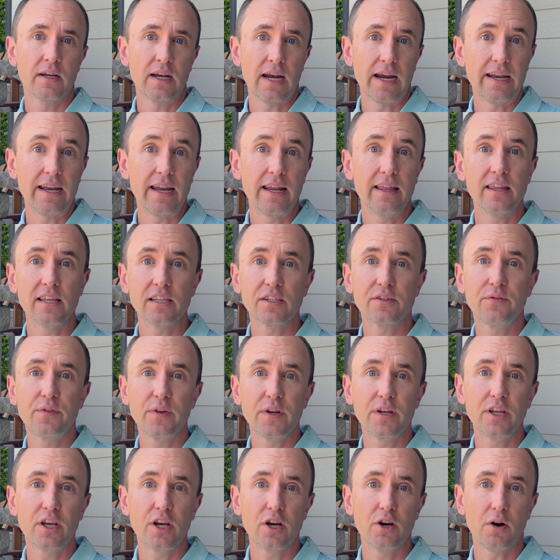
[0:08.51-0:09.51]
And in this
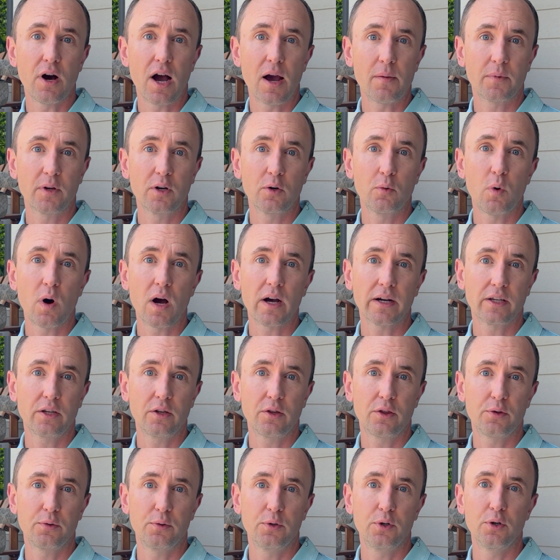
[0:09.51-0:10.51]
video, I'm going to walk
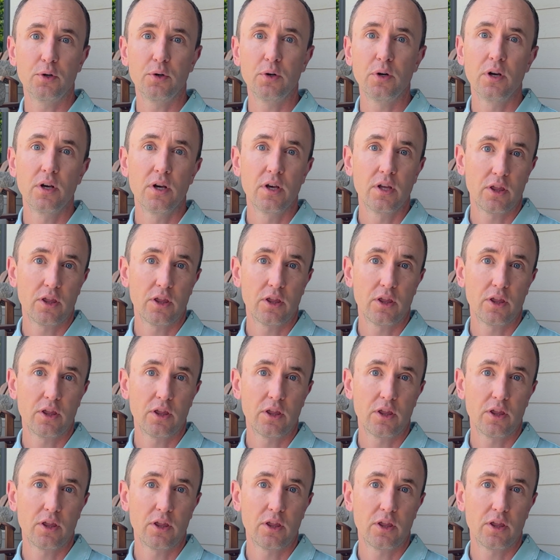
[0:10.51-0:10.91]
you through